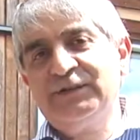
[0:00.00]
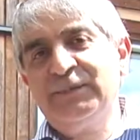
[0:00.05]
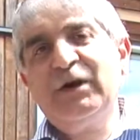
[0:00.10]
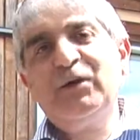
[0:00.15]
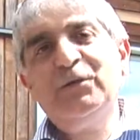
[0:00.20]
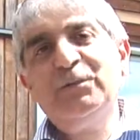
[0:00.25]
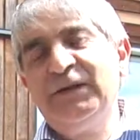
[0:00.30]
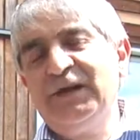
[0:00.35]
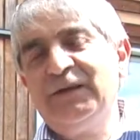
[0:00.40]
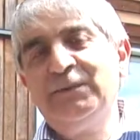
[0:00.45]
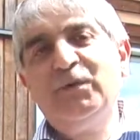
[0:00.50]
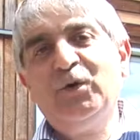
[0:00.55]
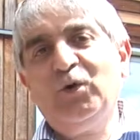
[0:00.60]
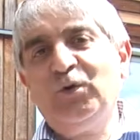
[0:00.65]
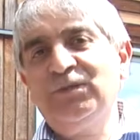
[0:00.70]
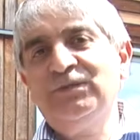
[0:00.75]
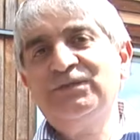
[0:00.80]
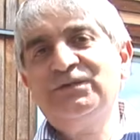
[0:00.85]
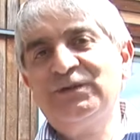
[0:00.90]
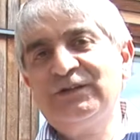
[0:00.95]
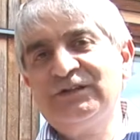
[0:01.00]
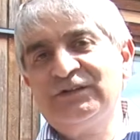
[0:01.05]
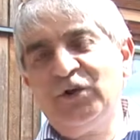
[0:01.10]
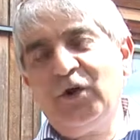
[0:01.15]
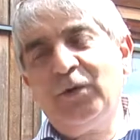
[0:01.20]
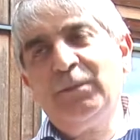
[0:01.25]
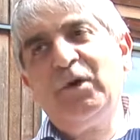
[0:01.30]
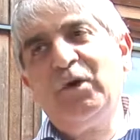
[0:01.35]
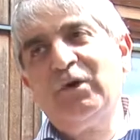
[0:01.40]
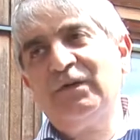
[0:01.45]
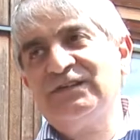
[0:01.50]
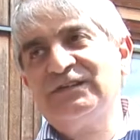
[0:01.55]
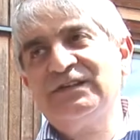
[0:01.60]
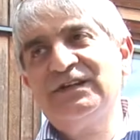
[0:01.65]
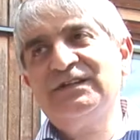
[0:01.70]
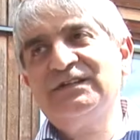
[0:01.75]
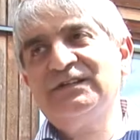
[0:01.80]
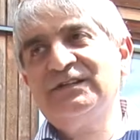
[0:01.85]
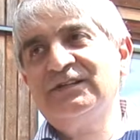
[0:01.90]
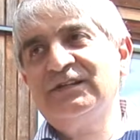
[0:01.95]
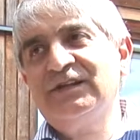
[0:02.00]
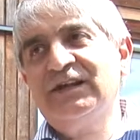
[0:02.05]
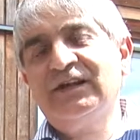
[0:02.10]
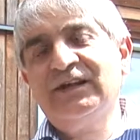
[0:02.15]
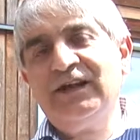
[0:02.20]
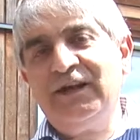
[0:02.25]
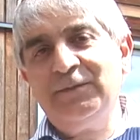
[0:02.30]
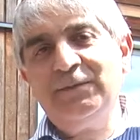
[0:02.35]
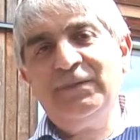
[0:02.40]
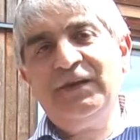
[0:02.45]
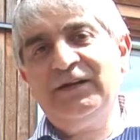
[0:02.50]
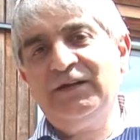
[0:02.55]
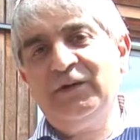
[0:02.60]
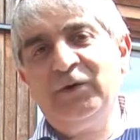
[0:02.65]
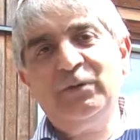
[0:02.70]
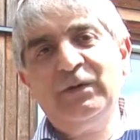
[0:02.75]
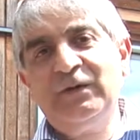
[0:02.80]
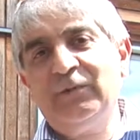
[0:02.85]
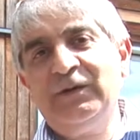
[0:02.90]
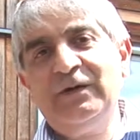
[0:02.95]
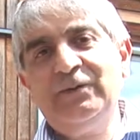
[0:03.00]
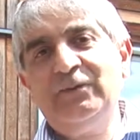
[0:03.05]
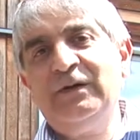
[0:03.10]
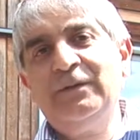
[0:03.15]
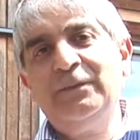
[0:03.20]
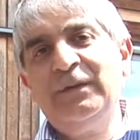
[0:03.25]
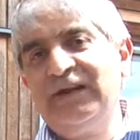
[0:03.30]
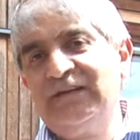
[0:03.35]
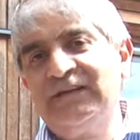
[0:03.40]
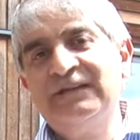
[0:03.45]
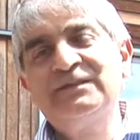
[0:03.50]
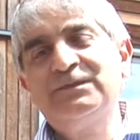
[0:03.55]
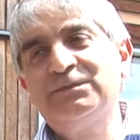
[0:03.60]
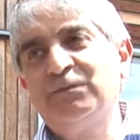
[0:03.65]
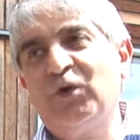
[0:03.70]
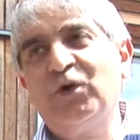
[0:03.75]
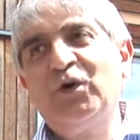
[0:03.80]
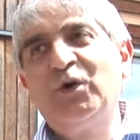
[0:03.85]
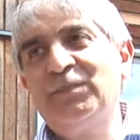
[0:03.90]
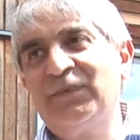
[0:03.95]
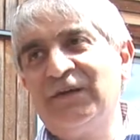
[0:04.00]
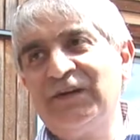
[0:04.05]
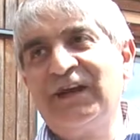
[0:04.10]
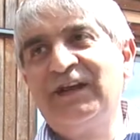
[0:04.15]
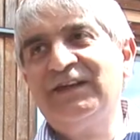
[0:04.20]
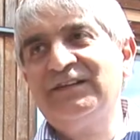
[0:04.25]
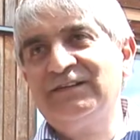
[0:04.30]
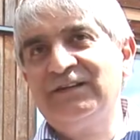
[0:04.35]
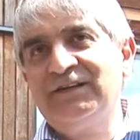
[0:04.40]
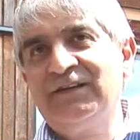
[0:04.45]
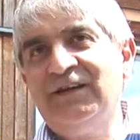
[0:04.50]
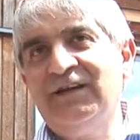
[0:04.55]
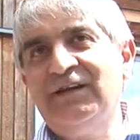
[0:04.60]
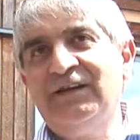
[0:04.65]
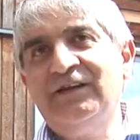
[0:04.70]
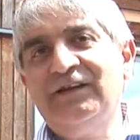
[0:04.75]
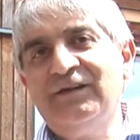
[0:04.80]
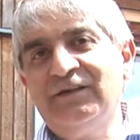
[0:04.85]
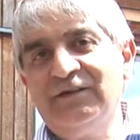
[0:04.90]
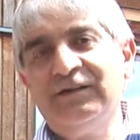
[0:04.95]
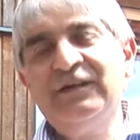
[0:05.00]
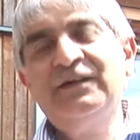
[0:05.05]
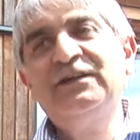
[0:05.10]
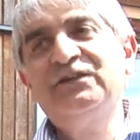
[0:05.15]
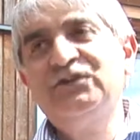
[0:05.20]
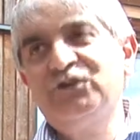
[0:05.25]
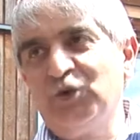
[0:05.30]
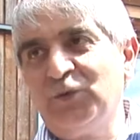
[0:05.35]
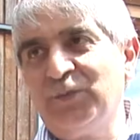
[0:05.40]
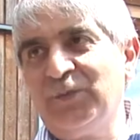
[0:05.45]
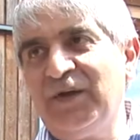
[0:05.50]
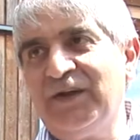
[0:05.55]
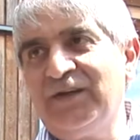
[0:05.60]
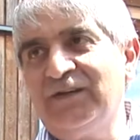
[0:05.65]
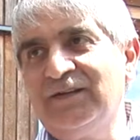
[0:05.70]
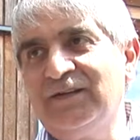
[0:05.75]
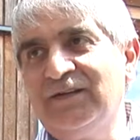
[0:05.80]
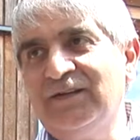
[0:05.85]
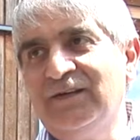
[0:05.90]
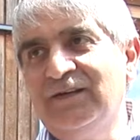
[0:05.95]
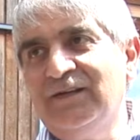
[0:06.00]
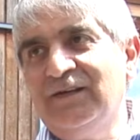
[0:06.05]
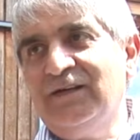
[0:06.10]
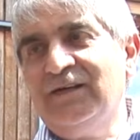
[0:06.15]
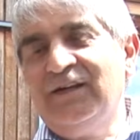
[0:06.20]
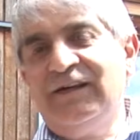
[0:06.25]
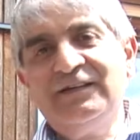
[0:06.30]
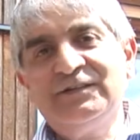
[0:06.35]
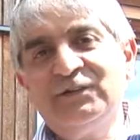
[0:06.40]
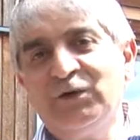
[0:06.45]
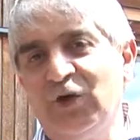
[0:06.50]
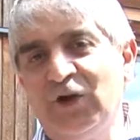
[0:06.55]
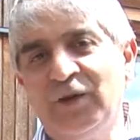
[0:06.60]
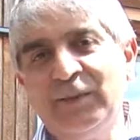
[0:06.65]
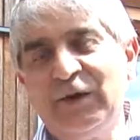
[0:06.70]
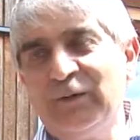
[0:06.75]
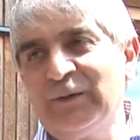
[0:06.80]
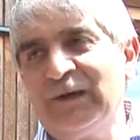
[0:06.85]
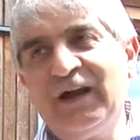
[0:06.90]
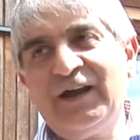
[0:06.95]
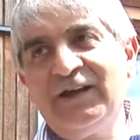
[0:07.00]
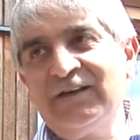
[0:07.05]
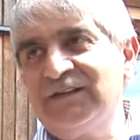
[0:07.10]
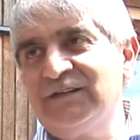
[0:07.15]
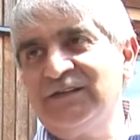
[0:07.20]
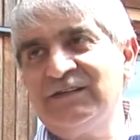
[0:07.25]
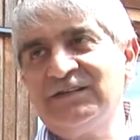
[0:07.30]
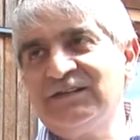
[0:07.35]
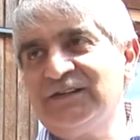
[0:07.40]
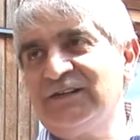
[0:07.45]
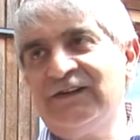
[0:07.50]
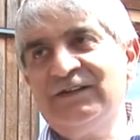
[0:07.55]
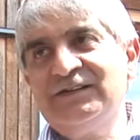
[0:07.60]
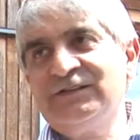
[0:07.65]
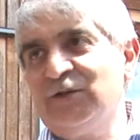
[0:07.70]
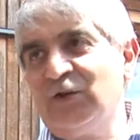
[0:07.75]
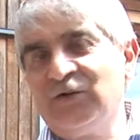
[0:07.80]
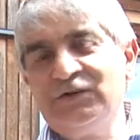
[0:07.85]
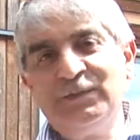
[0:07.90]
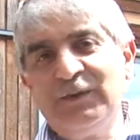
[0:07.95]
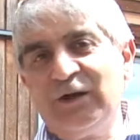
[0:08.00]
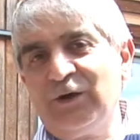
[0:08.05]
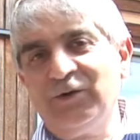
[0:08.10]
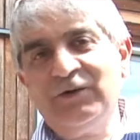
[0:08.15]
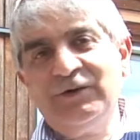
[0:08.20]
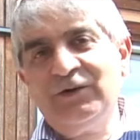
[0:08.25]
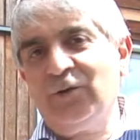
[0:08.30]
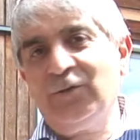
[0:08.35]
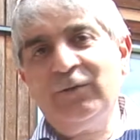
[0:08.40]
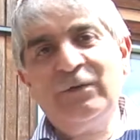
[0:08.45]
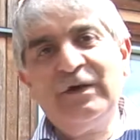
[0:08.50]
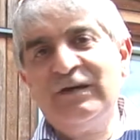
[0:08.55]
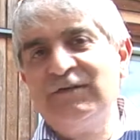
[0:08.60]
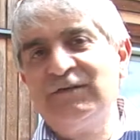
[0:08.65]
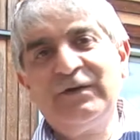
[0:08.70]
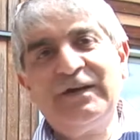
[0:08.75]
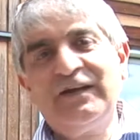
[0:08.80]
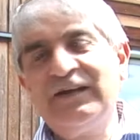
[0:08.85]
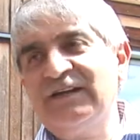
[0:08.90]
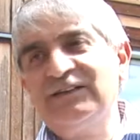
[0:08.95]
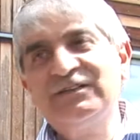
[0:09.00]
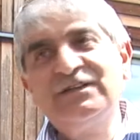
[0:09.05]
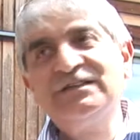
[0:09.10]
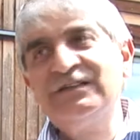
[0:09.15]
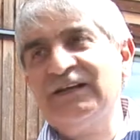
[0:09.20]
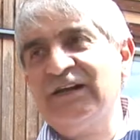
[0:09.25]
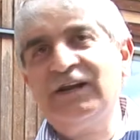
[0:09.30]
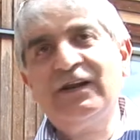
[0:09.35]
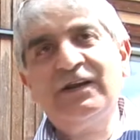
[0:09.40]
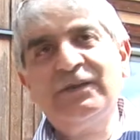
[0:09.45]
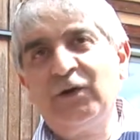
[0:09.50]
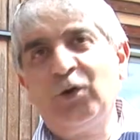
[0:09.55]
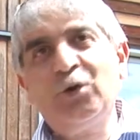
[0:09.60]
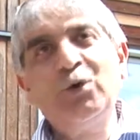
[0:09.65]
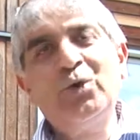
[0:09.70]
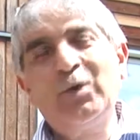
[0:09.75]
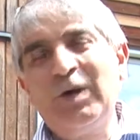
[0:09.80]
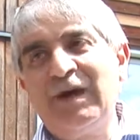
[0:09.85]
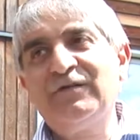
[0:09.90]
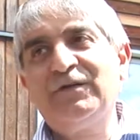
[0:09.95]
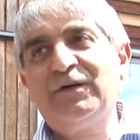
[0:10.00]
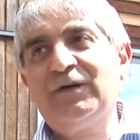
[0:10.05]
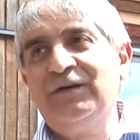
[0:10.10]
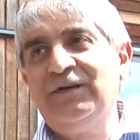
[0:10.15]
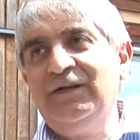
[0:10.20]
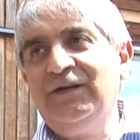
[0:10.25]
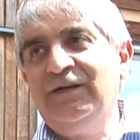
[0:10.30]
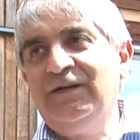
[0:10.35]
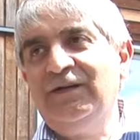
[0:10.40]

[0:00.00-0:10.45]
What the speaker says: is about people, so it's not policies. It can be, you know, we make this more complicated than it should be. It's not about guidance, it's not about, you know, we wait for NHS England or whoever.